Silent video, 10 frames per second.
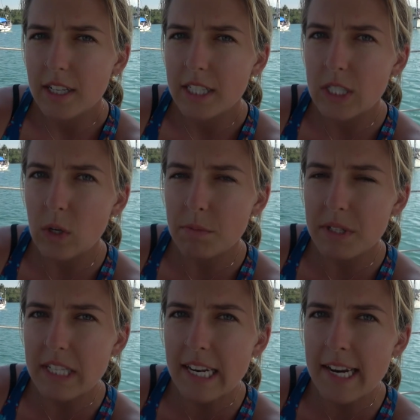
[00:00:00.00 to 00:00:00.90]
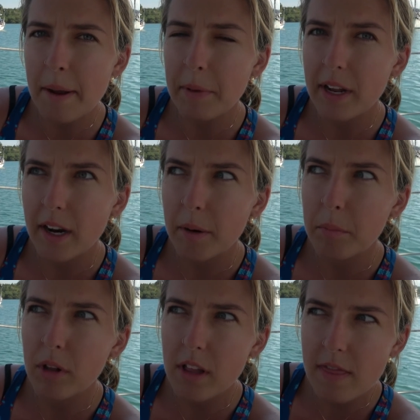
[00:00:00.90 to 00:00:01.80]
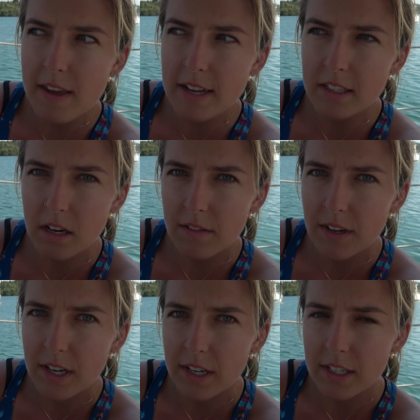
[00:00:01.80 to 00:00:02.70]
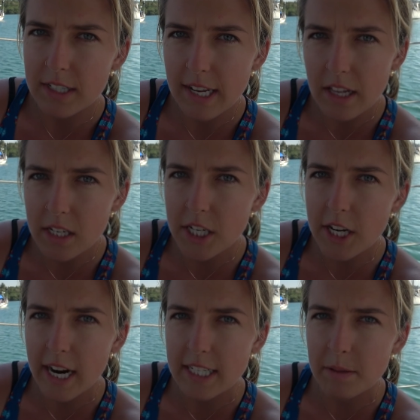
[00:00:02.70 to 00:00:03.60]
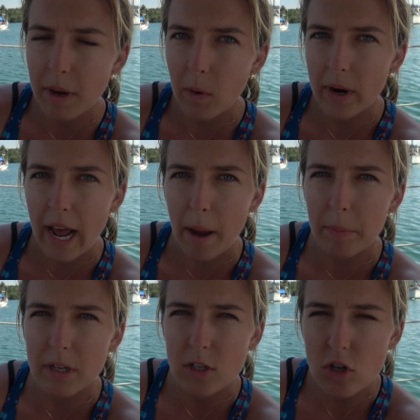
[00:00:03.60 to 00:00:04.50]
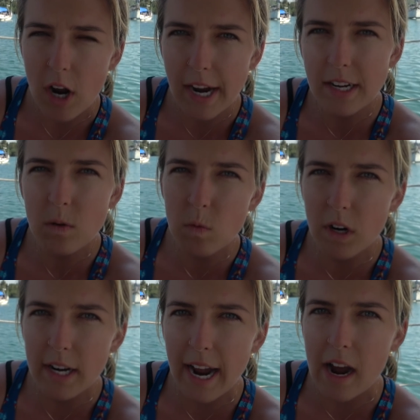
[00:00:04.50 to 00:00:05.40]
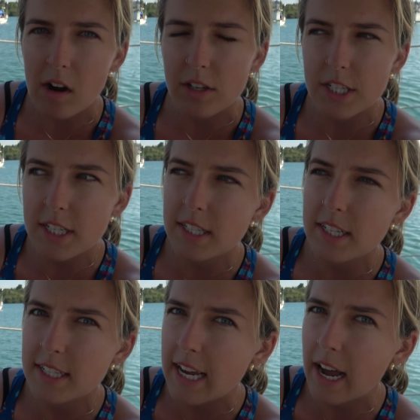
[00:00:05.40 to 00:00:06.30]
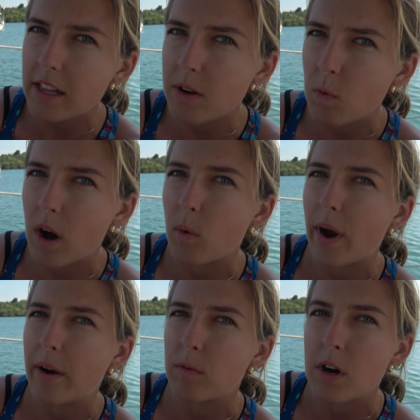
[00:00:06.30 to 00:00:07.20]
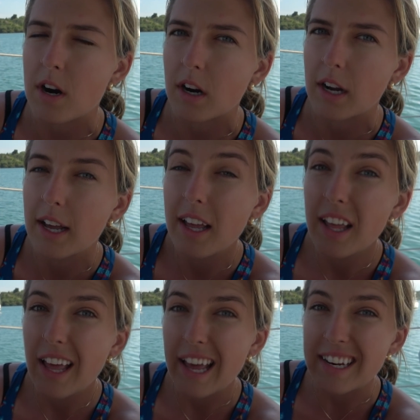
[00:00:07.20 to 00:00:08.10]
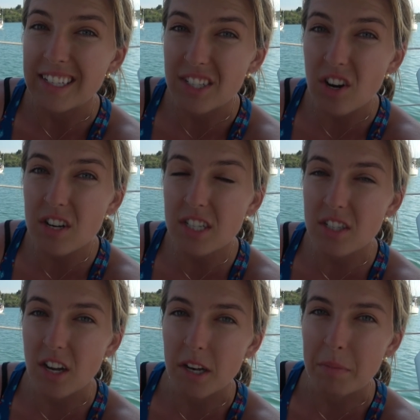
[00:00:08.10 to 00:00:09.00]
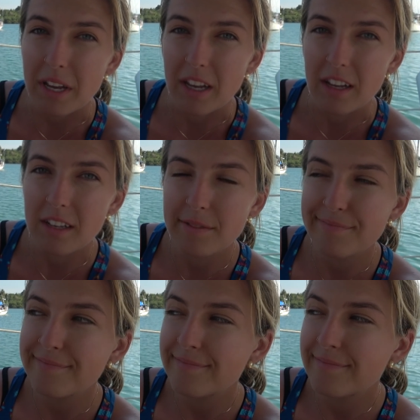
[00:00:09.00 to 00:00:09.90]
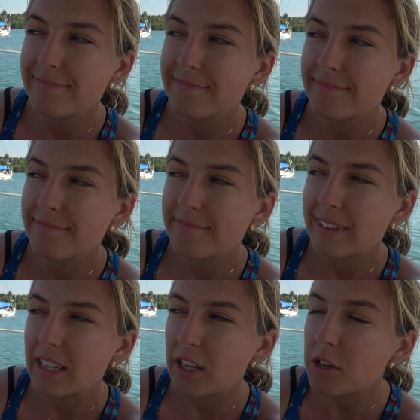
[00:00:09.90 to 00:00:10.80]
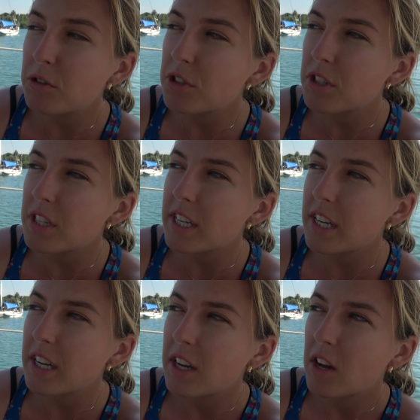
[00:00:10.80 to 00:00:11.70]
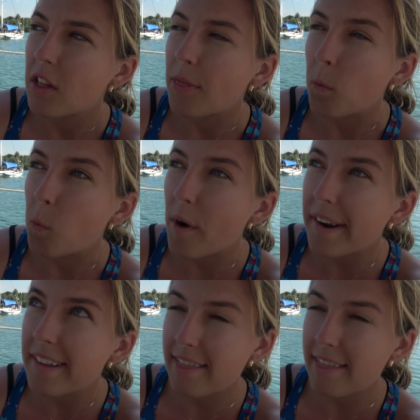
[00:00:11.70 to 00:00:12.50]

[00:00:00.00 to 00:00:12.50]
So I'm sitting up here, mulling things over, telling you guys about what happened, trying to work out just exactly what went wrong, and it dawns on me. Usually, the one